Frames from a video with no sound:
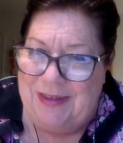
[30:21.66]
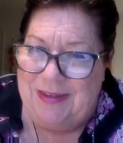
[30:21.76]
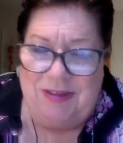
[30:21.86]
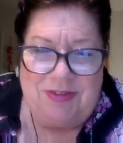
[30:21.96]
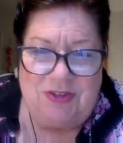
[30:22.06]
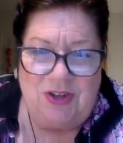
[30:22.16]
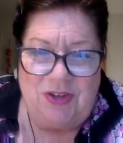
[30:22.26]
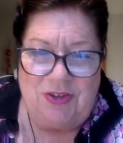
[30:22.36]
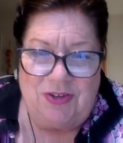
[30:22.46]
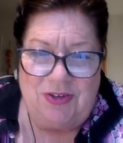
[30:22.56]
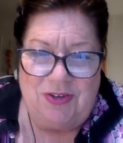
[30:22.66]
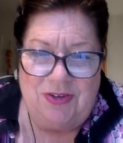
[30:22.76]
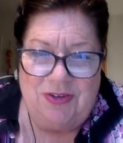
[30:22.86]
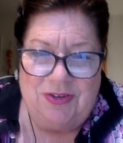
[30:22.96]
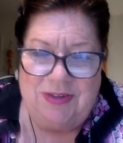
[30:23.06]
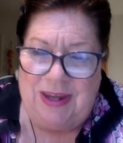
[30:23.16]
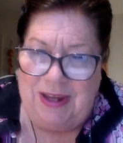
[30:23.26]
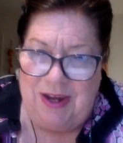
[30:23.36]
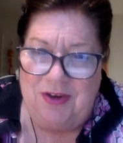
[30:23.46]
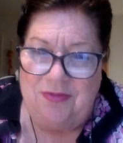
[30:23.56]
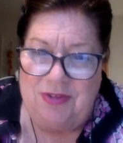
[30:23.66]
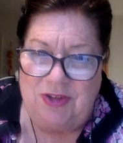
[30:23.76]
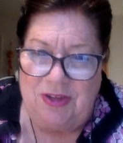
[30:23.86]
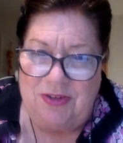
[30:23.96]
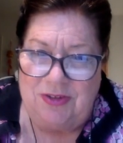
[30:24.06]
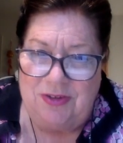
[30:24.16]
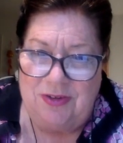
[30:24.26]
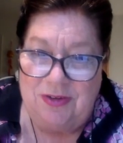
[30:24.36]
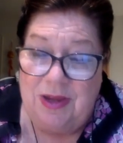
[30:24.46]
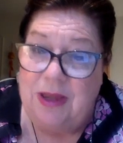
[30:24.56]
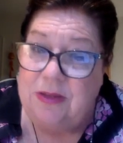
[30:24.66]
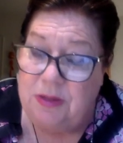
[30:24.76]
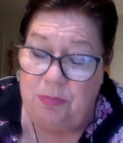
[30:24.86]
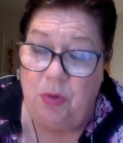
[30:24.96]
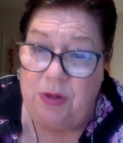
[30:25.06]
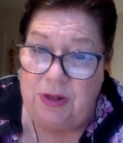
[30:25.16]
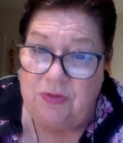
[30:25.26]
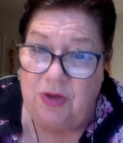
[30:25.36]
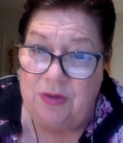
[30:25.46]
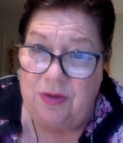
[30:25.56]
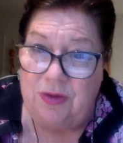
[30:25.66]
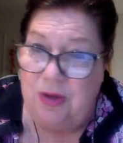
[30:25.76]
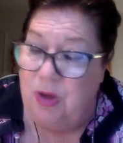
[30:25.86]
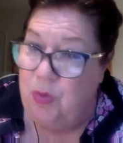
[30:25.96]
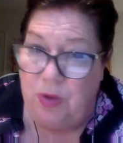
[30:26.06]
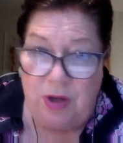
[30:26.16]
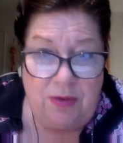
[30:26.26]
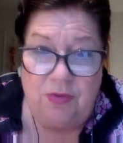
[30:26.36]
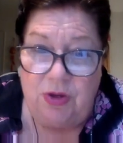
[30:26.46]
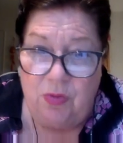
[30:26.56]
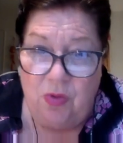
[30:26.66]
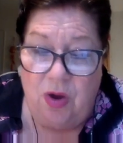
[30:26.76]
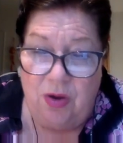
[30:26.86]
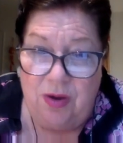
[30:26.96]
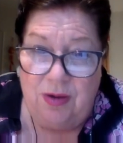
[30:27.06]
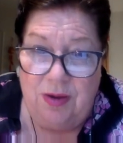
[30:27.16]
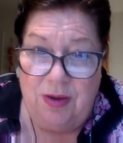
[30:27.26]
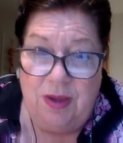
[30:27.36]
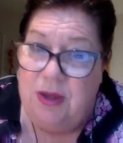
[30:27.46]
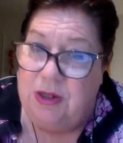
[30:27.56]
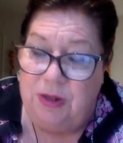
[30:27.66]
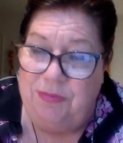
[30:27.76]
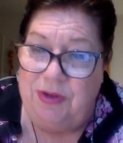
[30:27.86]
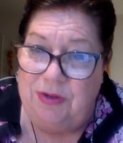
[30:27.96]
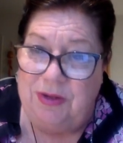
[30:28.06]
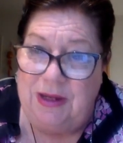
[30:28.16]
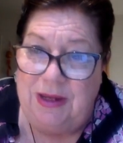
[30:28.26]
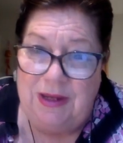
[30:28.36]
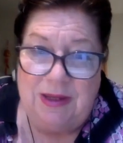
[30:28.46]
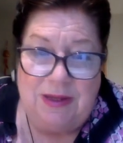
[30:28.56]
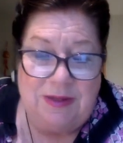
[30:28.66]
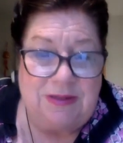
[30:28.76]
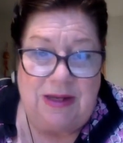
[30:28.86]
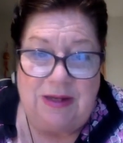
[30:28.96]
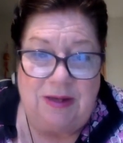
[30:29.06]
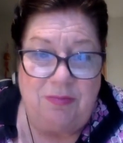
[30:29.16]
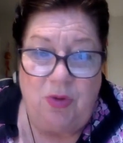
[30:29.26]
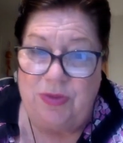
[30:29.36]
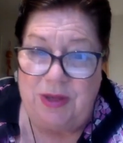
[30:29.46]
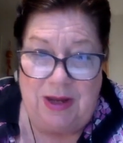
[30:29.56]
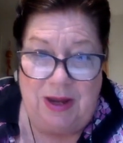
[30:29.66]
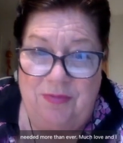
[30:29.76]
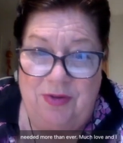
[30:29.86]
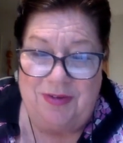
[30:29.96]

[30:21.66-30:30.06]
love each other, take care of each other, and support each other wherever you are. Community is needed more than ever.